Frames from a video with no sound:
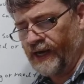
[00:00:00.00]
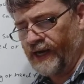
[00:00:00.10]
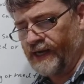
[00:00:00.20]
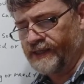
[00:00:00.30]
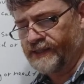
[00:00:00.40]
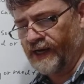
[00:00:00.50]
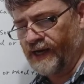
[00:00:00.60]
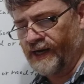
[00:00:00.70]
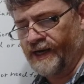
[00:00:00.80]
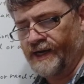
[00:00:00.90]
and
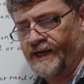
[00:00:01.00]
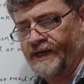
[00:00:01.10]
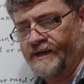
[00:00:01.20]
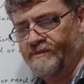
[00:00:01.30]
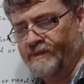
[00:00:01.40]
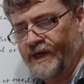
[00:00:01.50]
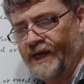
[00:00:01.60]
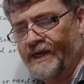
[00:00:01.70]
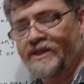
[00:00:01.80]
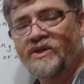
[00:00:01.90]
time
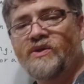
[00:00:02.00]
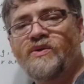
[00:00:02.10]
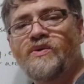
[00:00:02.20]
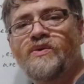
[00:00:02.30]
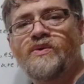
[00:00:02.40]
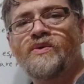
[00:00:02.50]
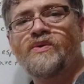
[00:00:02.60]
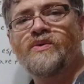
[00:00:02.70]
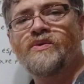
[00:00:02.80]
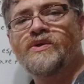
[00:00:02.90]
can
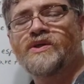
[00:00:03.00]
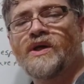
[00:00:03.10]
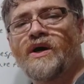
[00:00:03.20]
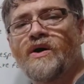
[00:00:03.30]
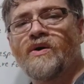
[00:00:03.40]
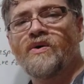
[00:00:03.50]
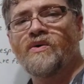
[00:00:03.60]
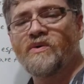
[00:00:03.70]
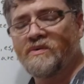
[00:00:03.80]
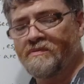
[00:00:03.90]
do
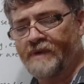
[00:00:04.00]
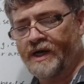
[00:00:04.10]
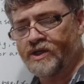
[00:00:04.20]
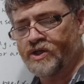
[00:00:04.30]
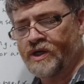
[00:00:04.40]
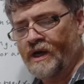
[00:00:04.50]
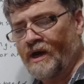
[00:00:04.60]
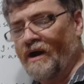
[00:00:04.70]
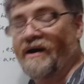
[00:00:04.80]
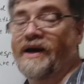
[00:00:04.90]
so much.
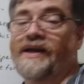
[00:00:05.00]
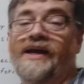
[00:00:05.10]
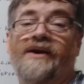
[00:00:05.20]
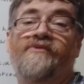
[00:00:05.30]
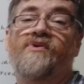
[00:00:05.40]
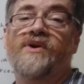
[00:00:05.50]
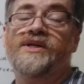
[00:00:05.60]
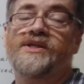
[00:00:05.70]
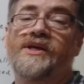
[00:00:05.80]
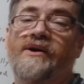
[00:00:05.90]
All right, yeah, of
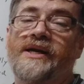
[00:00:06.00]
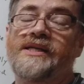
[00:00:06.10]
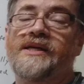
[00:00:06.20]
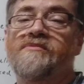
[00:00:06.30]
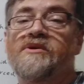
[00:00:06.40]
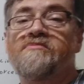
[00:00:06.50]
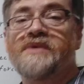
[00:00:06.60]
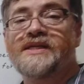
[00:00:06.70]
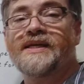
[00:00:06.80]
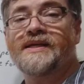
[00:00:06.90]
course, you know, anytime you're
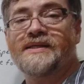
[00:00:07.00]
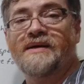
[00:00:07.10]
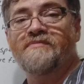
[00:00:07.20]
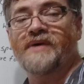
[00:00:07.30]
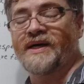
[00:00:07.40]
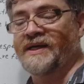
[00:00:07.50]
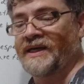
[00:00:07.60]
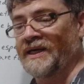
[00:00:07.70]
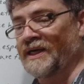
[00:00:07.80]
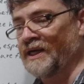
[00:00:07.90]
missing
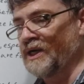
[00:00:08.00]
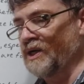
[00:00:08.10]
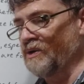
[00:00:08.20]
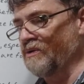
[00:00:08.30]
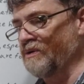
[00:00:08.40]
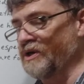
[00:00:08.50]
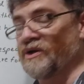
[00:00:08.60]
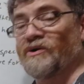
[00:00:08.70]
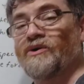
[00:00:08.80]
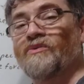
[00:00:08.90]
somebody, or you
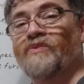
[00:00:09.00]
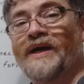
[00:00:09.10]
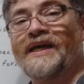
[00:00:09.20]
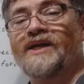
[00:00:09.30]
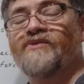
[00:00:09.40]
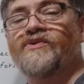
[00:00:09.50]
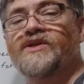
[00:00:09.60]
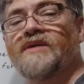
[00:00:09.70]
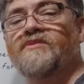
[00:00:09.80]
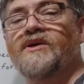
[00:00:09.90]
know you're waiting for
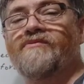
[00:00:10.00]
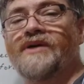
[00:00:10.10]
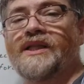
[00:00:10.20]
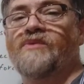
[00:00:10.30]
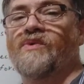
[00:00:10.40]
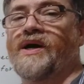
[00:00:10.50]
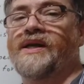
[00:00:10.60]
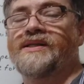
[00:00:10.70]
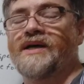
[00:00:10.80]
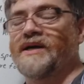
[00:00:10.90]
something you really
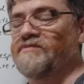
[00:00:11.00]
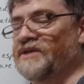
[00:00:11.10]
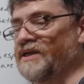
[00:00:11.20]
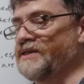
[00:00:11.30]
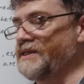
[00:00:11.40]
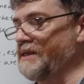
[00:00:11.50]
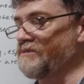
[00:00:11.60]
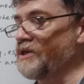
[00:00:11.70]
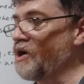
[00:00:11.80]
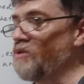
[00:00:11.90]
want time does
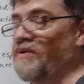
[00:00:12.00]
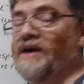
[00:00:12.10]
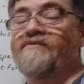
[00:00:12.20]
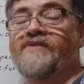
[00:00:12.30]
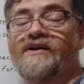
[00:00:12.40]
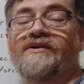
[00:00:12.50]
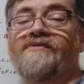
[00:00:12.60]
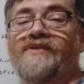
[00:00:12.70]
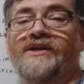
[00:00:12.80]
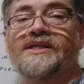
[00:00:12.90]
seem to go by very
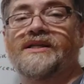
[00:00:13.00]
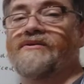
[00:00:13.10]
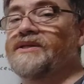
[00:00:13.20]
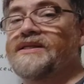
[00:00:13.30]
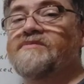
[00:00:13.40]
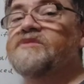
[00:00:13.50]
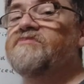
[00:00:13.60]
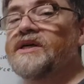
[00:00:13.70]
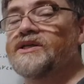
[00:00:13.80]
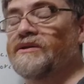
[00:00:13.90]
very slowly seems
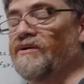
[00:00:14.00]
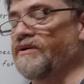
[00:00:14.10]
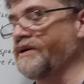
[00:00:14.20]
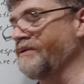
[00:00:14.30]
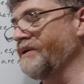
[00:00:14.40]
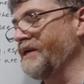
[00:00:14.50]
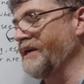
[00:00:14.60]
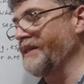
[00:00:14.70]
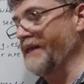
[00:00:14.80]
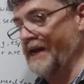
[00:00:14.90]
much longer
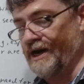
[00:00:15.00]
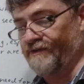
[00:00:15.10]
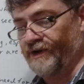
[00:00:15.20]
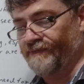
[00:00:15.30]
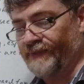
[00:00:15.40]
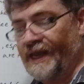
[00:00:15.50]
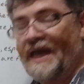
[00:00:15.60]
than ever